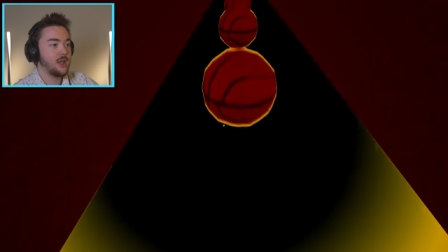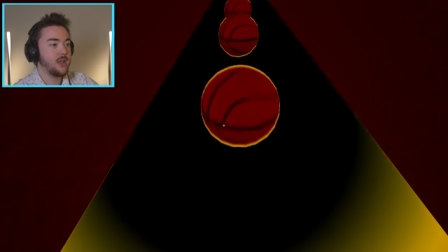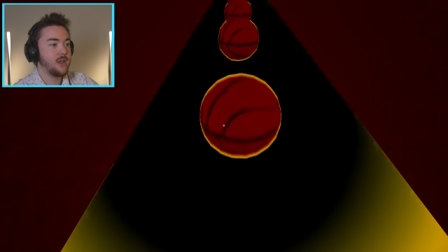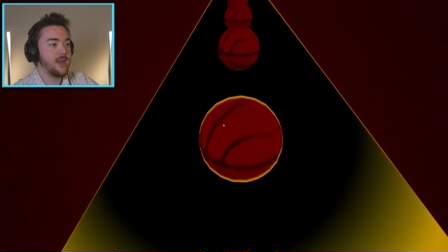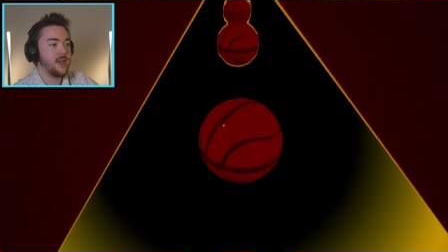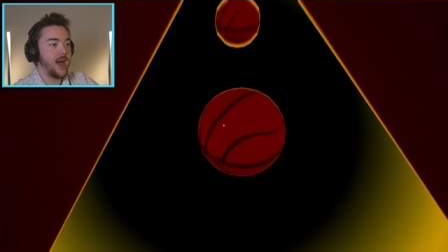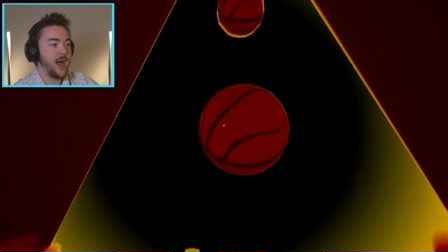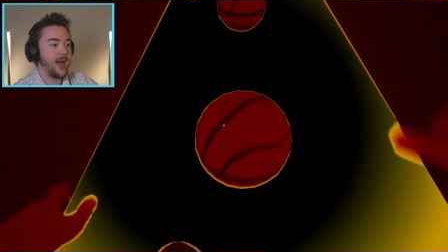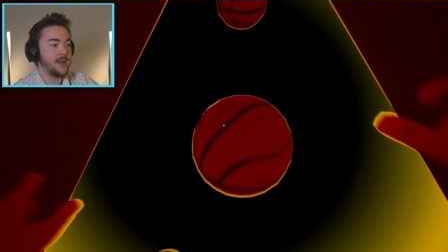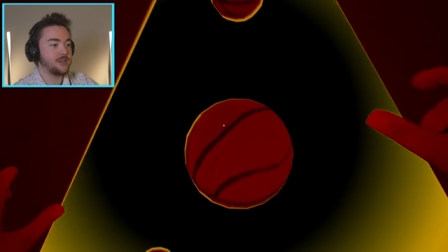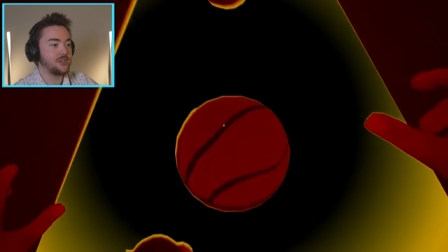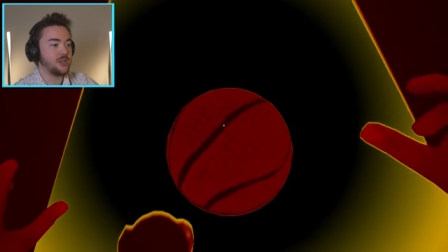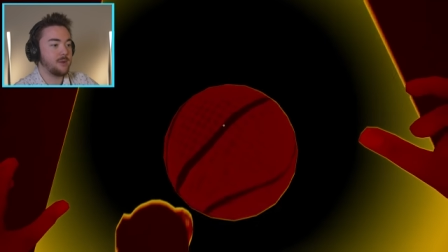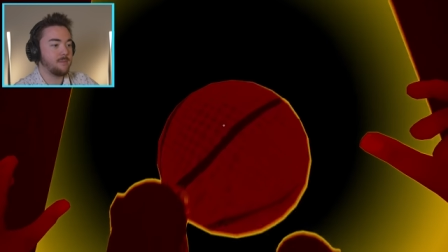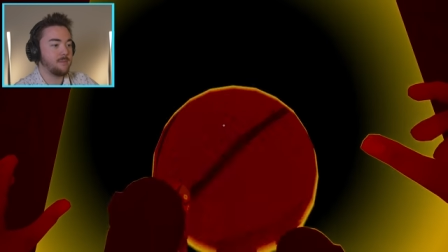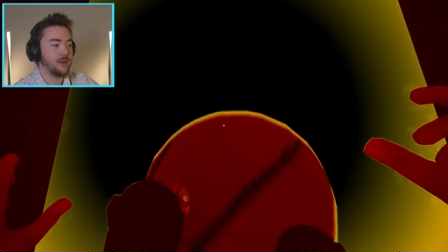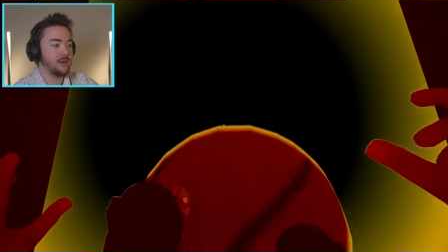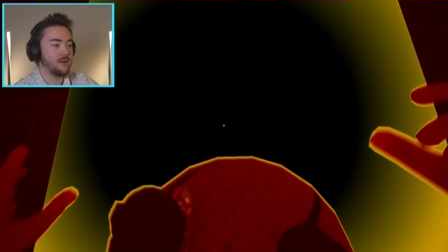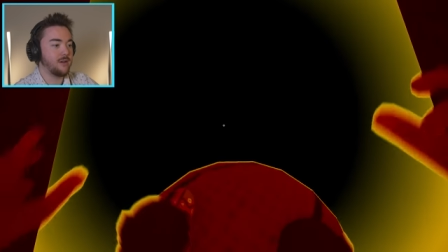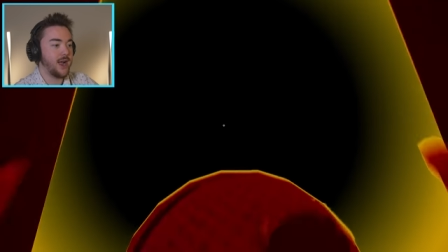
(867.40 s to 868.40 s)
not
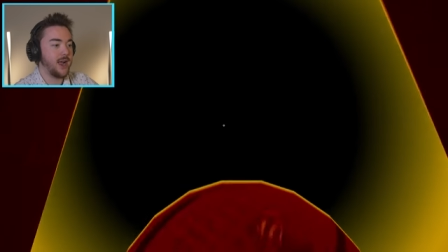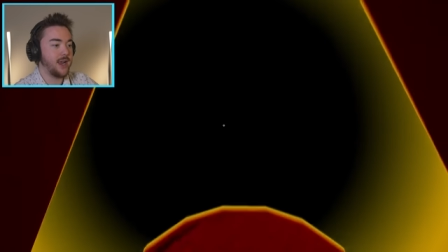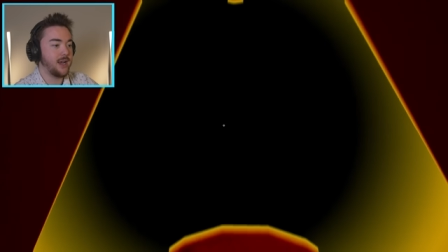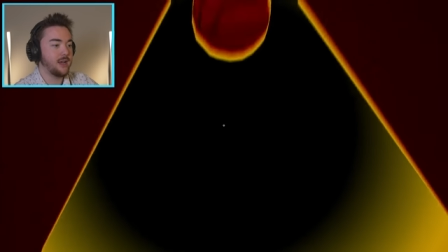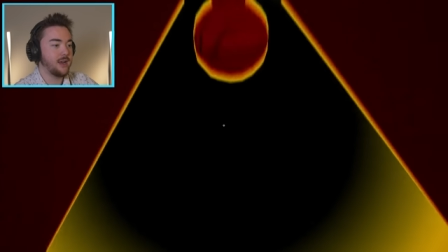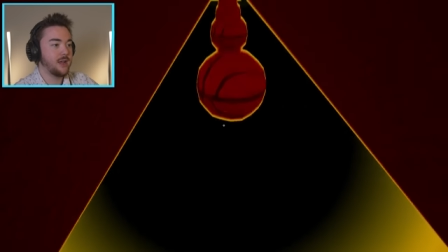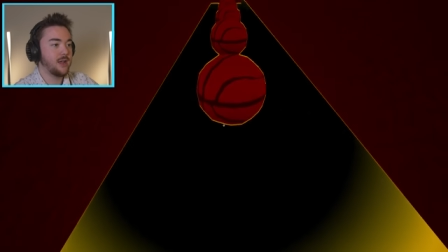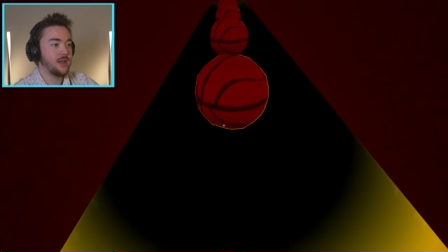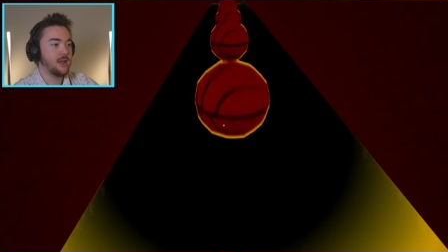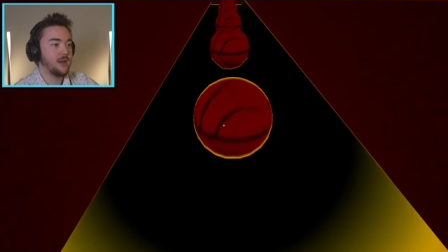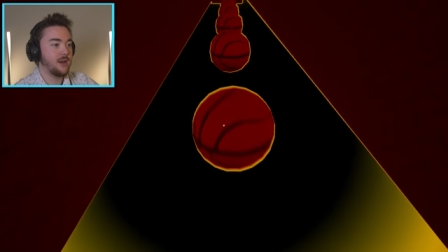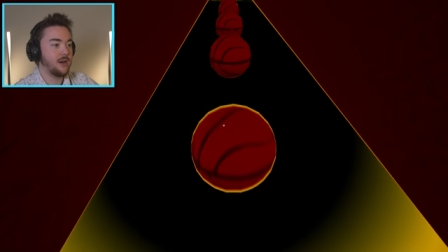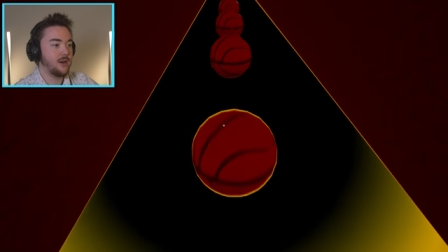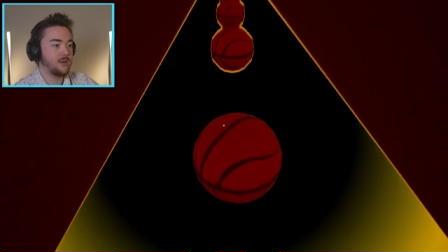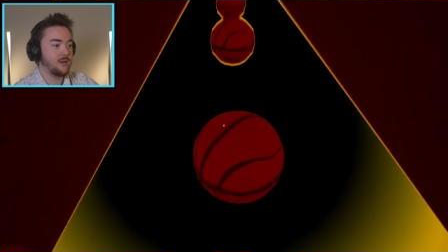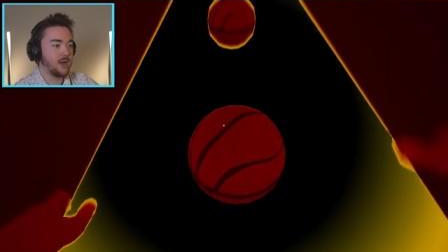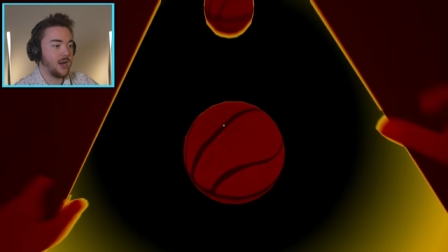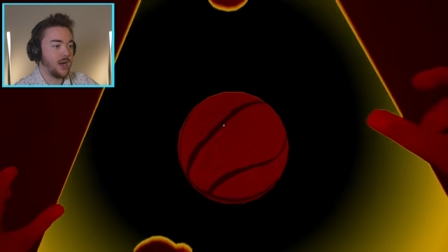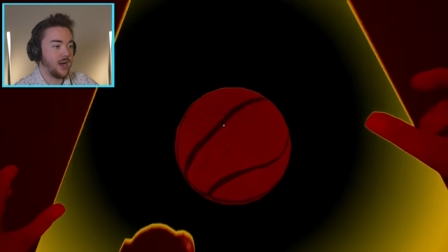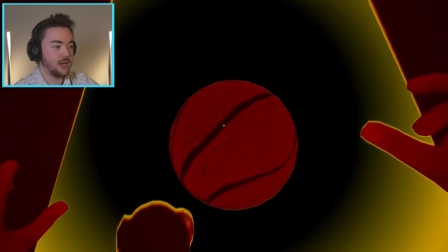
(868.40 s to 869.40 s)
jumping right. Oh
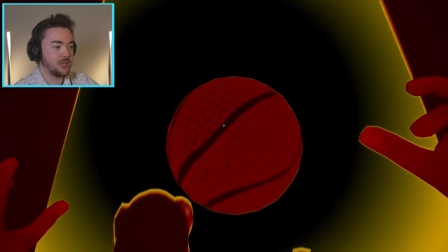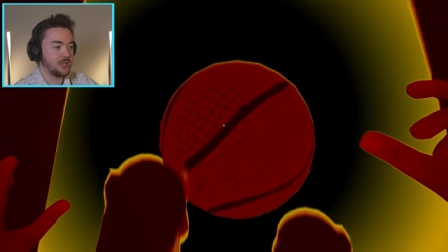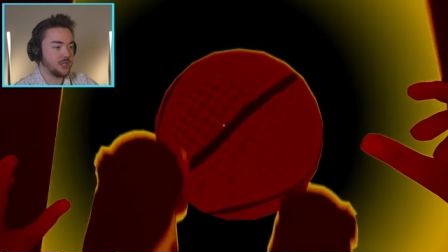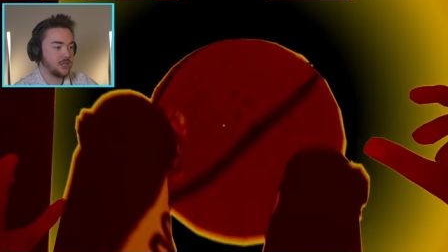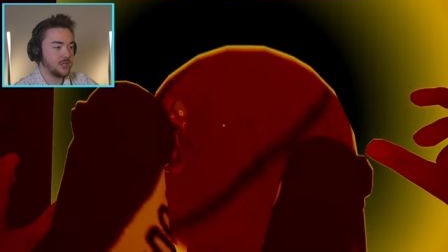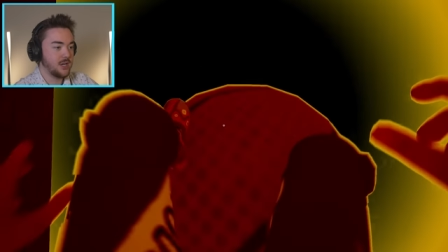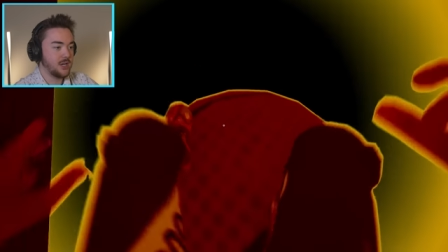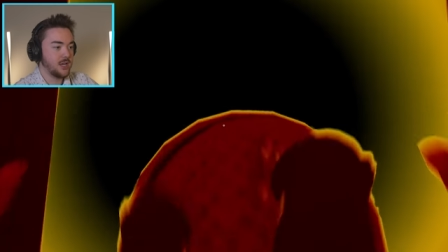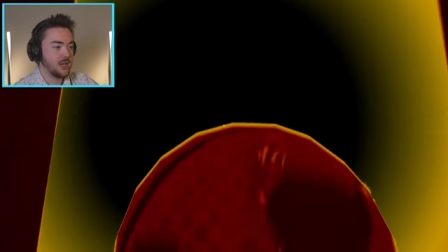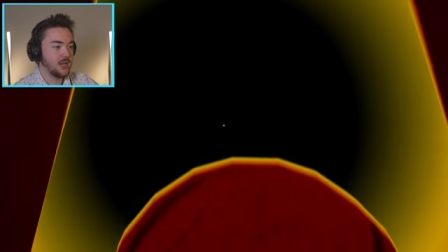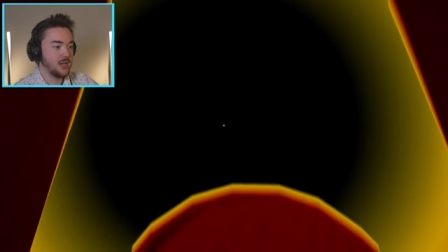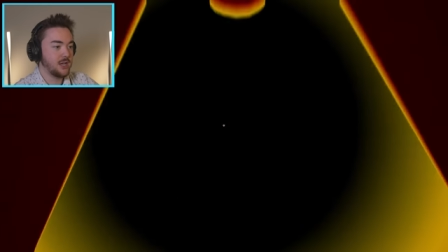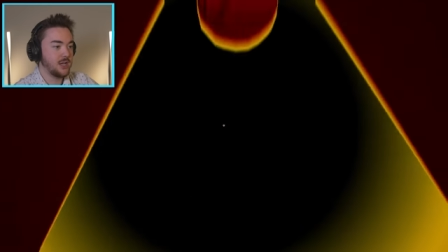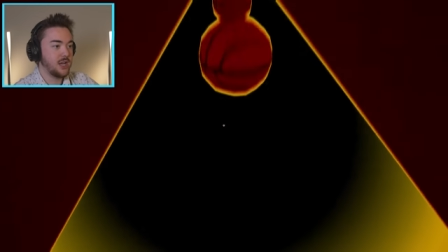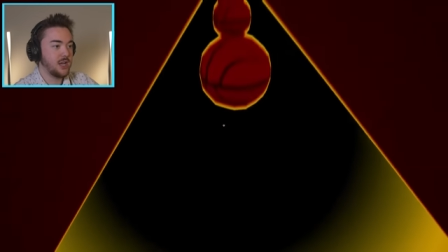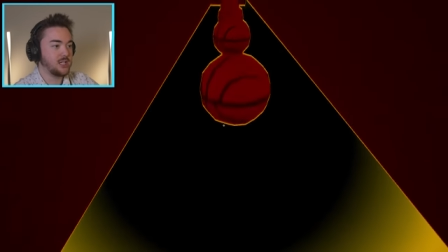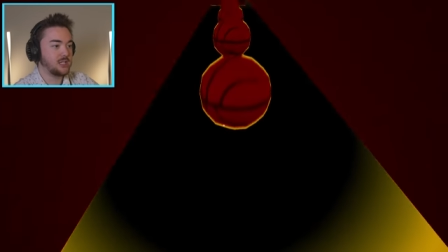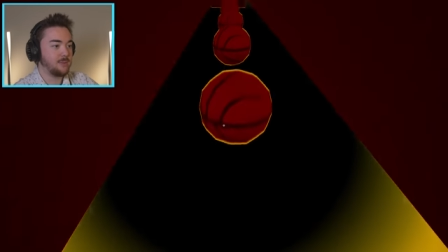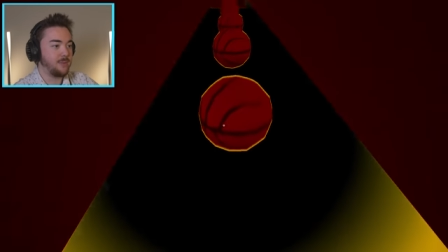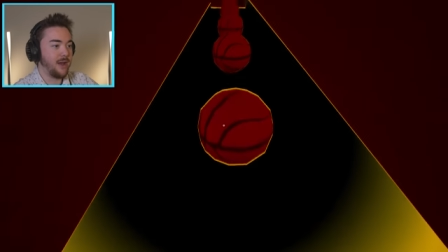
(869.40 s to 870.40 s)
gosh,
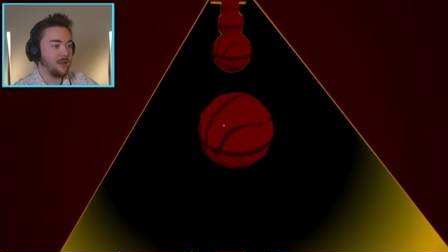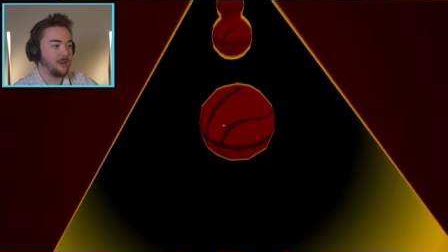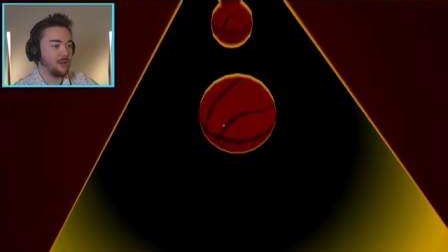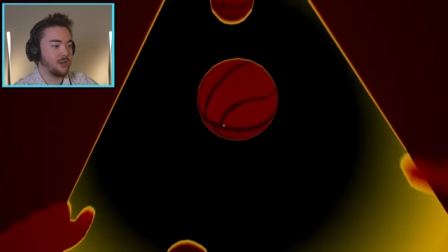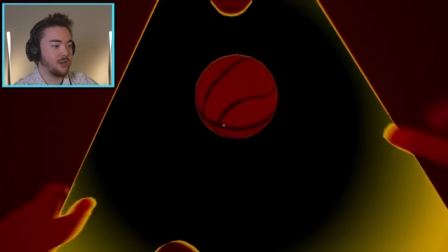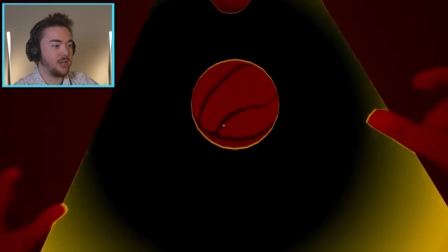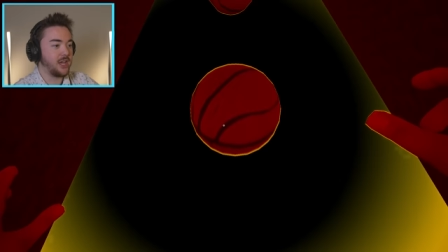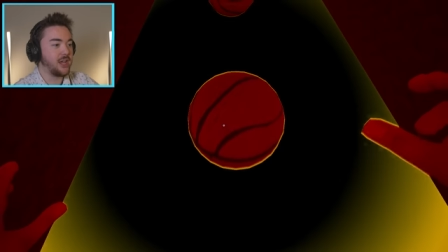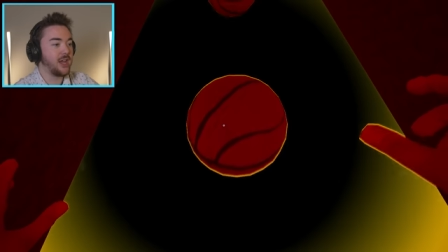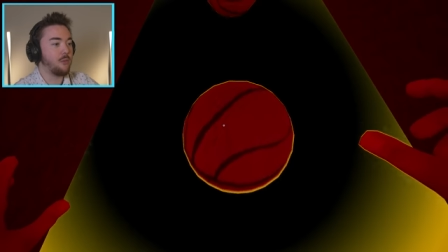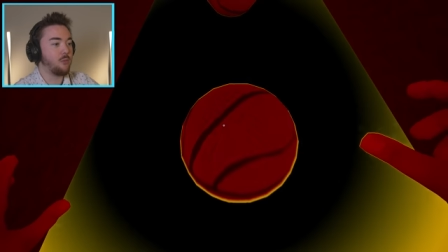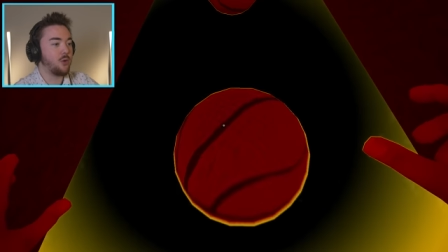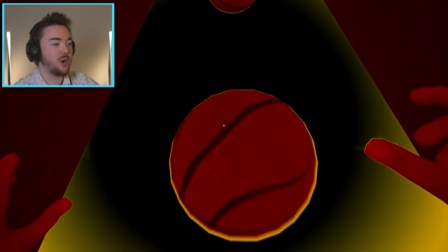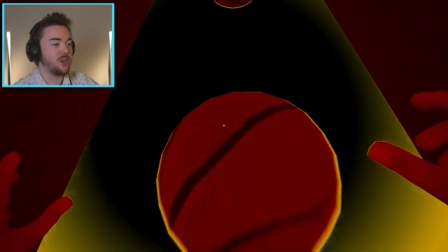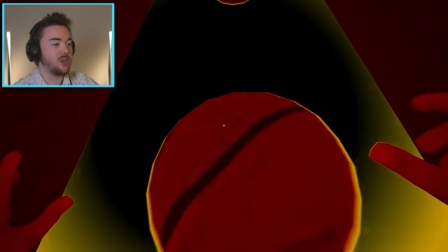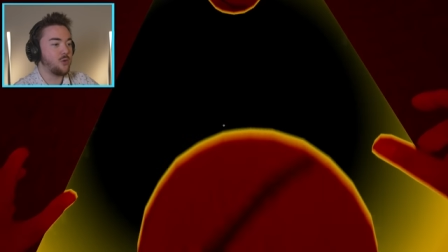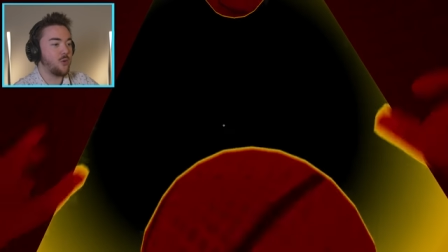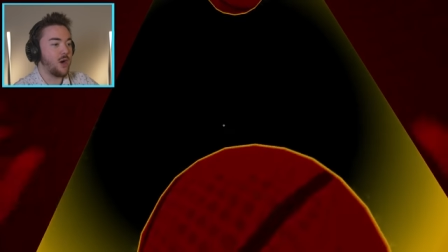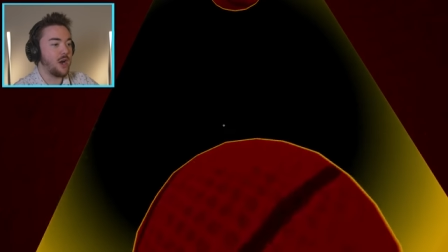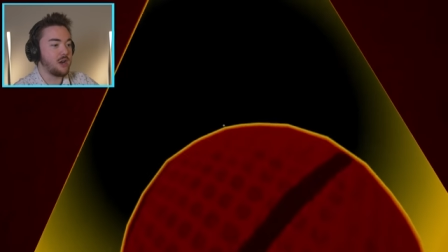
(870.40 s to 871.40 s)
it's about looking at where
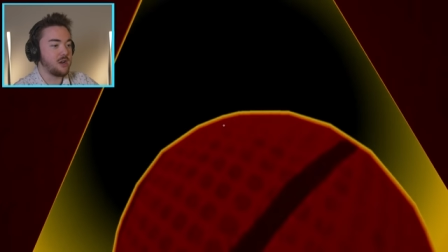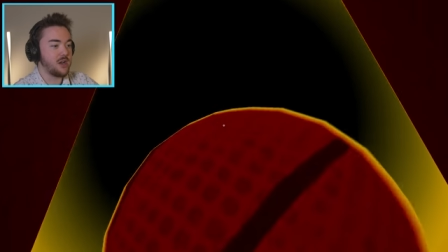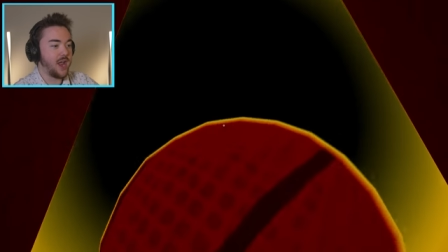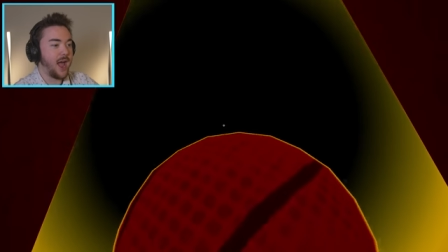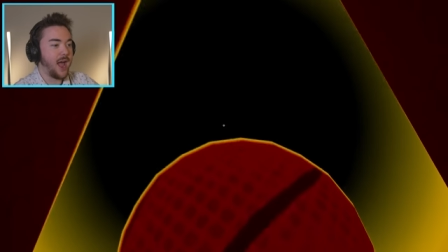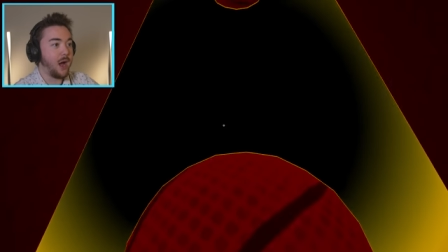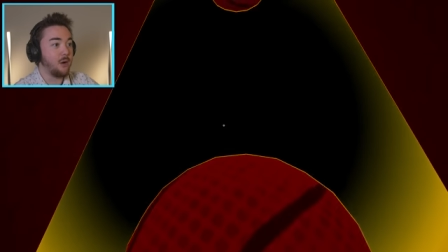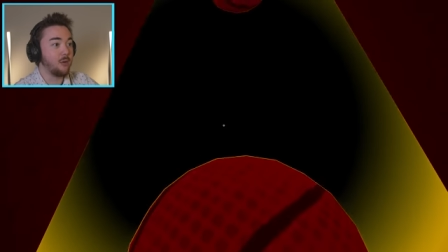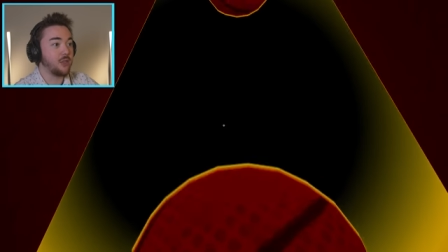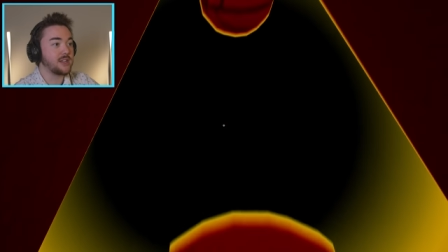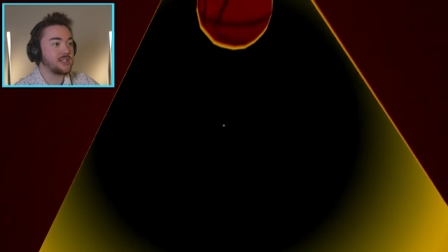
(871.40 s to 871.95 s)
you are now.